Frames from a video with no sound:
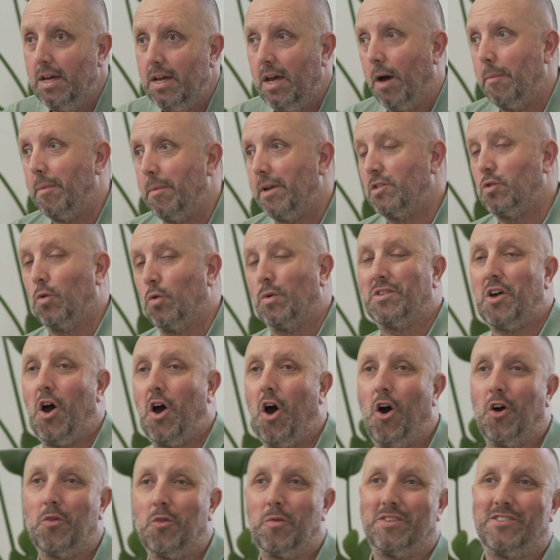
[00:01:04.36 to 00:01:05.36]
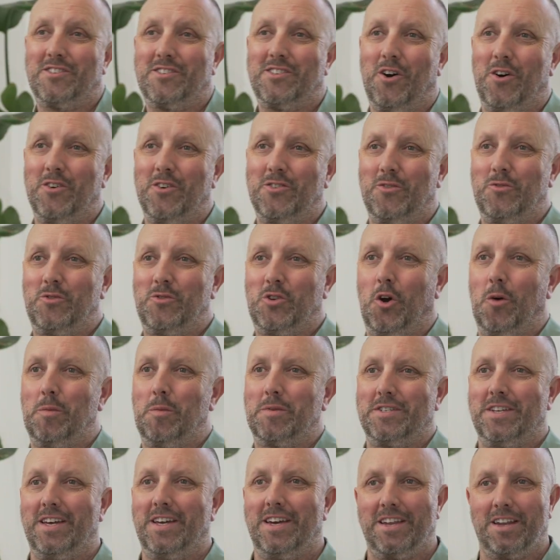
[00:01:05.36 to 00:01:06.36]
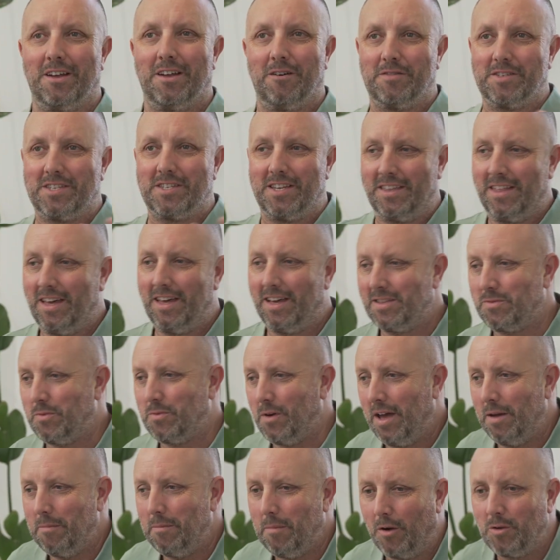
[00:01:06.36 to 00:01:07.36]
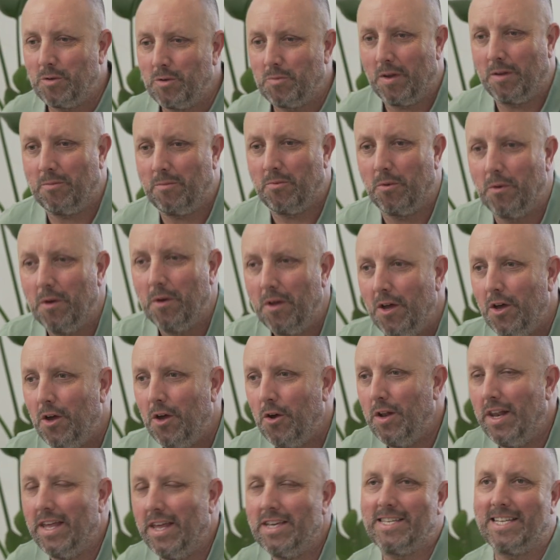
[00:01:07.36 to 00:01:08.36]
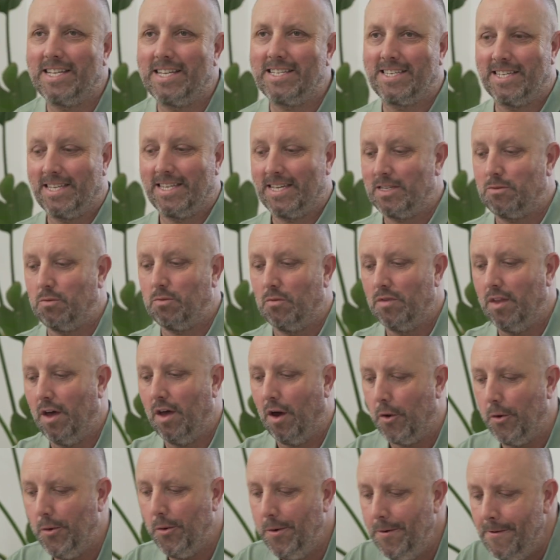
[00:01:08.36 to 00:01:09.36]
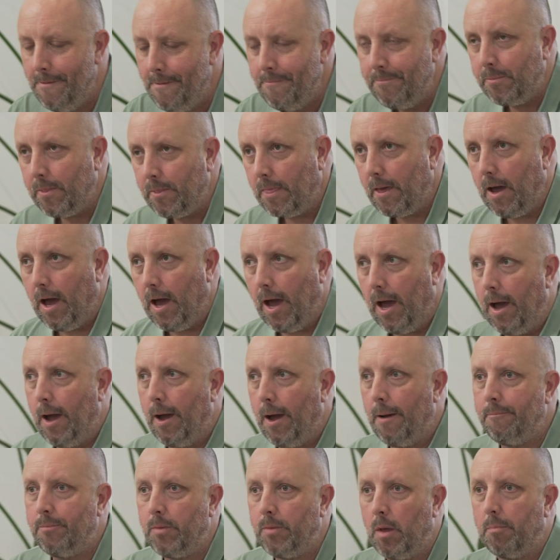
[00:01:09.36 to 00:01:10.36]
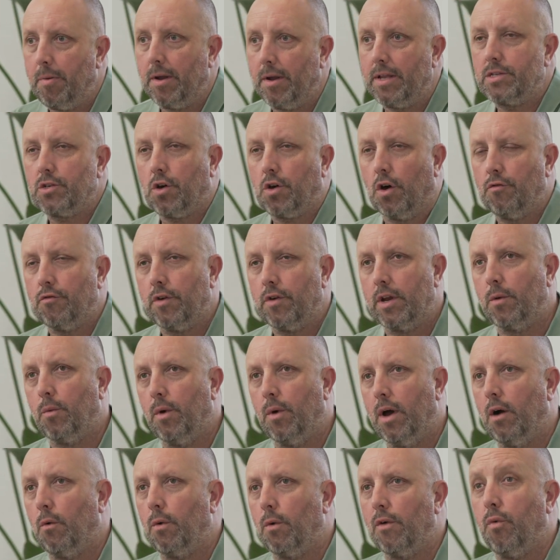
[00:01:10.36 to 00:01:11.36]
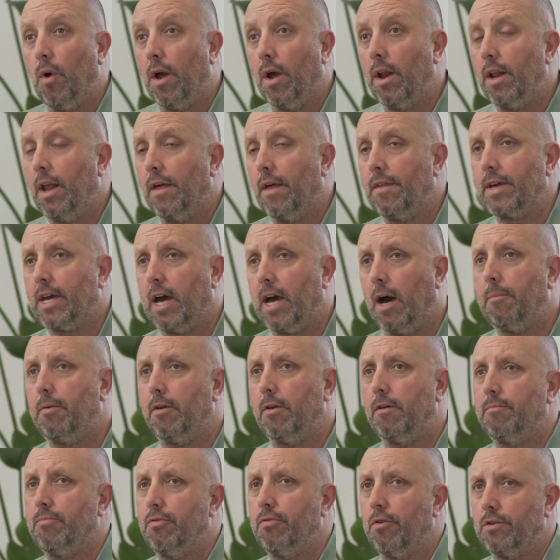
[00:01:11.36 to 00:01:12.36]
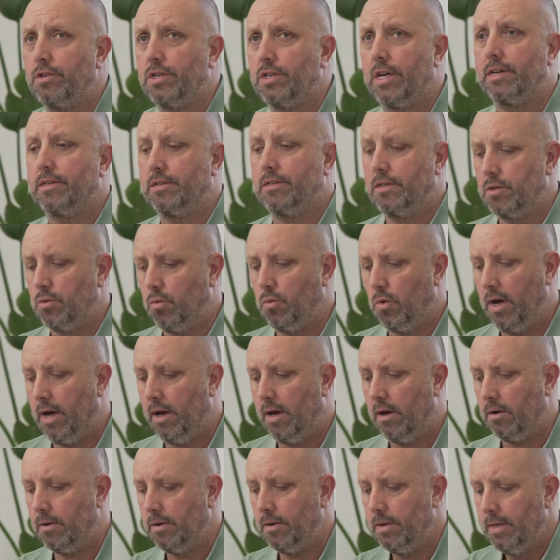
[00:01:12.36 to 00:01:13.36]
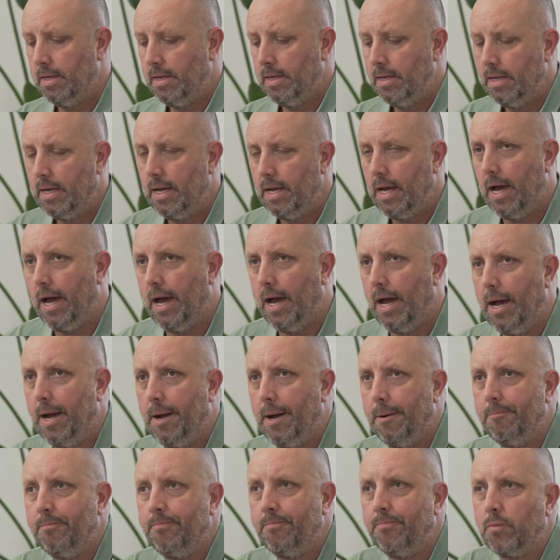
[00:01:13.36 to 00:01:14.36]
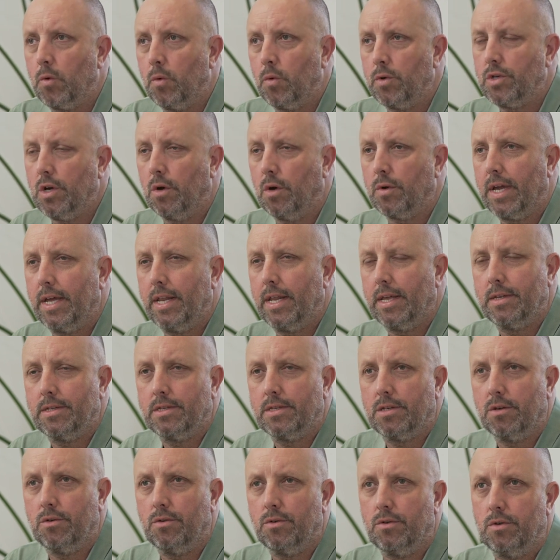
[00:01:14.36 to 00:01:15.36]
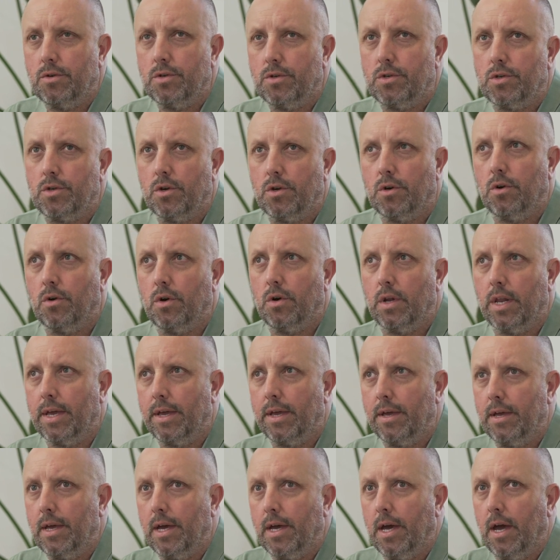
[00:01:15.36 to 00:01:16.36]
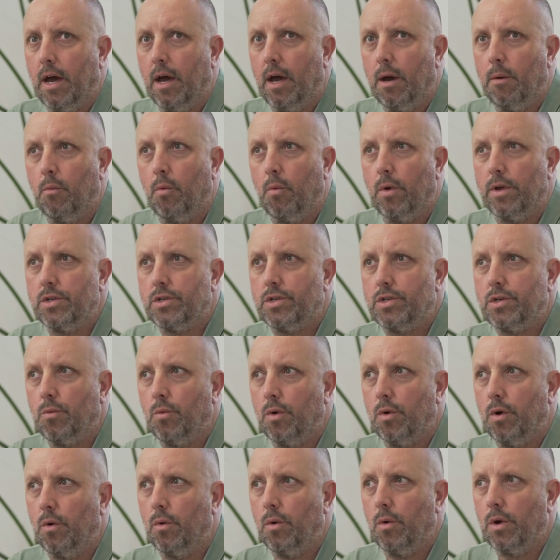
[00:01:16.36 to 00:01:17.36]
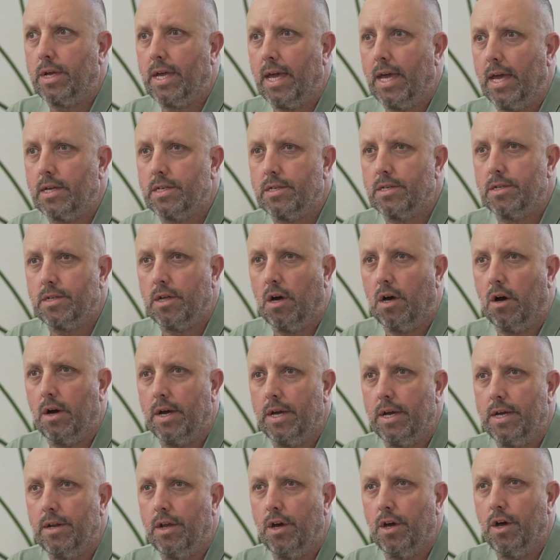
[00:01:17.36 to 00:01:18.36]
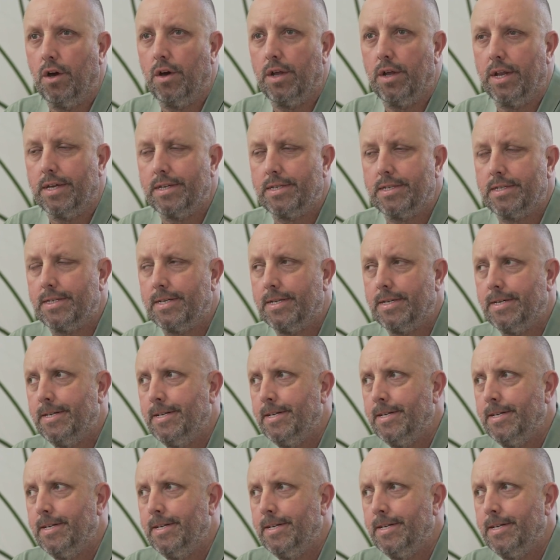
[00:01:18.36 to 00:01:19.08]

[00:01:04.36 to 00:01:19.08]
I mean, it's always hard when you start a new job, isn't it? And obviously that's what most people who are listening to this will know. But it's gone really well. We've won another couple of projects as well, which I'll get into shortly, which will kickstart in earnest.